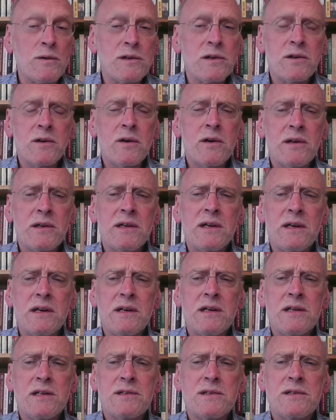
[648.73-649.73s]
our own
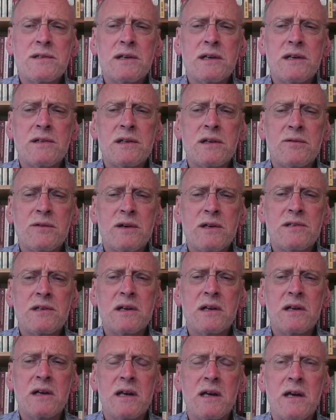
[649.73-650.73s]
security is
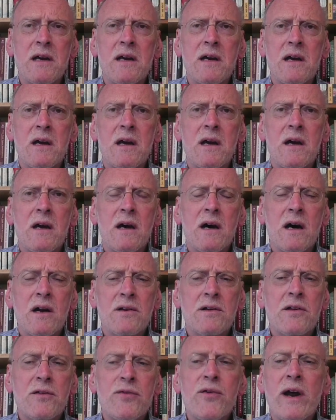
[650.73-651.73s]
increasingly
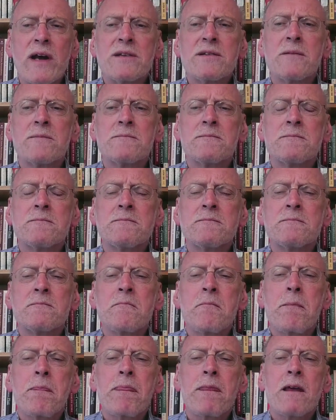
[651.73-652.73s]
under threat,
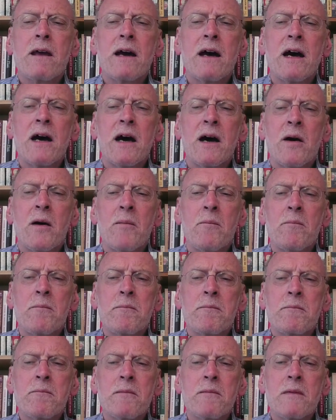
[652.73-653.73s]

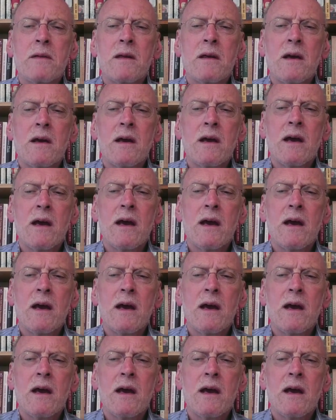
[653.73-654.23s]
and